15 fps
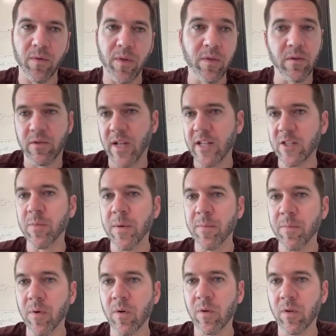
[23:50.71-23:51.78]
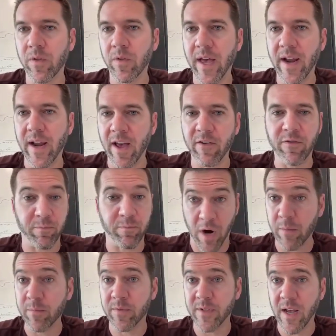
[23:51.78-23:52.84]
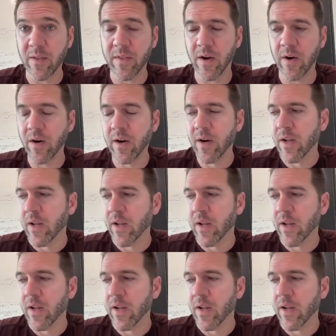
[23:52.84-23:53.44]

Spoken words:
And there's lots of people that have problems out there.